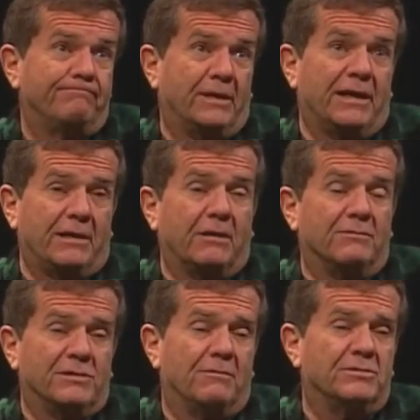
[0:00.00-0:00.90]
but you know, it
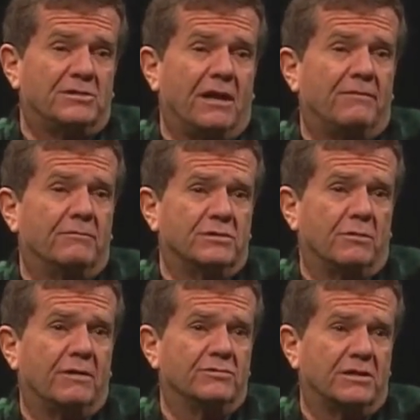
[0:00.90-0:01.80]
was it was tough. It was a,
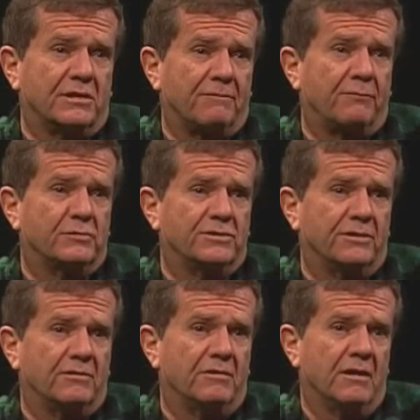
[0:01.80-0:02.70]
it was a tough first
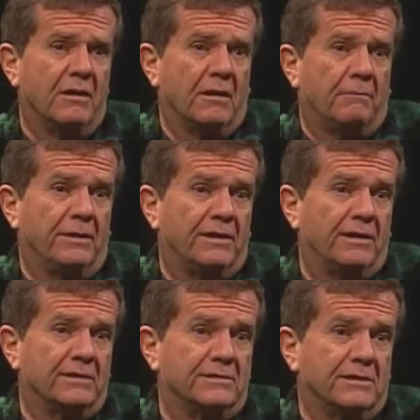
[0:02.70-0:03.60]
year
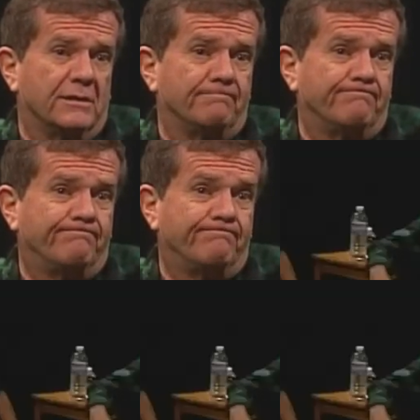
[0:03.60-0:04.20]
because um,